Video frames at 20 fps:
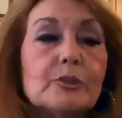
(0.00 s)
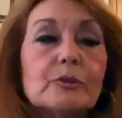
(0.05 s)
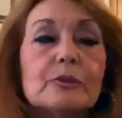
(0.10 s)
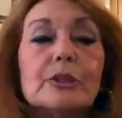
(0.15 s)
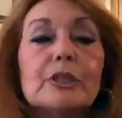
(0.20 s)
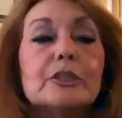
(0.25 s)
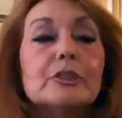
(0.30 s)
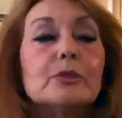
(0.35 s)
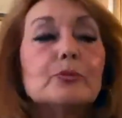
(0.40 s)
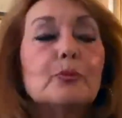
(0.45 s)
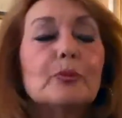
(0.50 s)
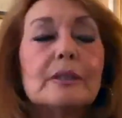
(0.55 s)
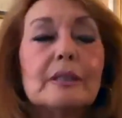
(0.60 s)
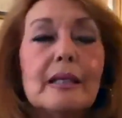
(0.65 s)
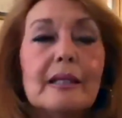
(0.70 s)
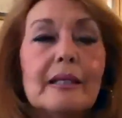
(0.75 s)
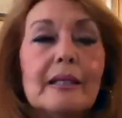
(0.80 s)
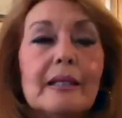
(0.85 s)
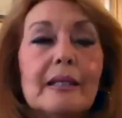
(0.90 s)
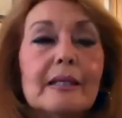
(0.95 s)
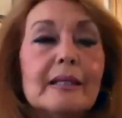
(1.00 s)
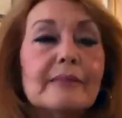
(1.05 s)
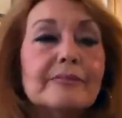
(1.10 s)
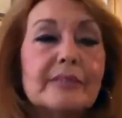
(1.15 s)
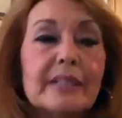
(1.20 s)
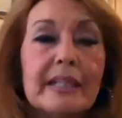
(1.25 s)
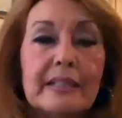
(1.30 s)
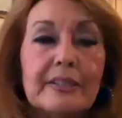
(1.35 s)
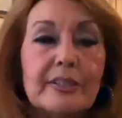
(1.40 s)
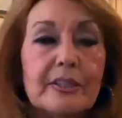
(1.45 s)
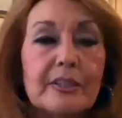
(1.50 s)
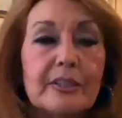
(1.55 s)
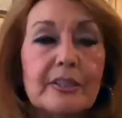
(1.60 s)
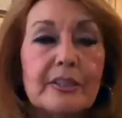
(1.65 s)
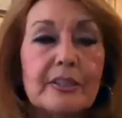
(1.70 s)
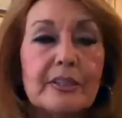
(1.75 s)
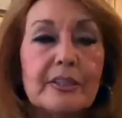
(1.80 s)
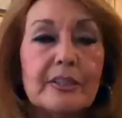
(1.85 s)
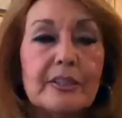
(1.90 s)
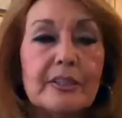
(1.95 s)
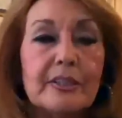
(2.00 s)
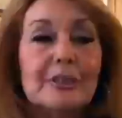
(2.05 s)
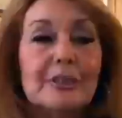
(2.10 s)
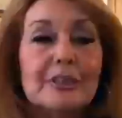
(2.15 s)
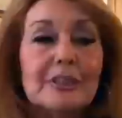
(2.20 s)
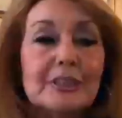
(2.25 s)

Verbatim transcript: just would love to get to know you.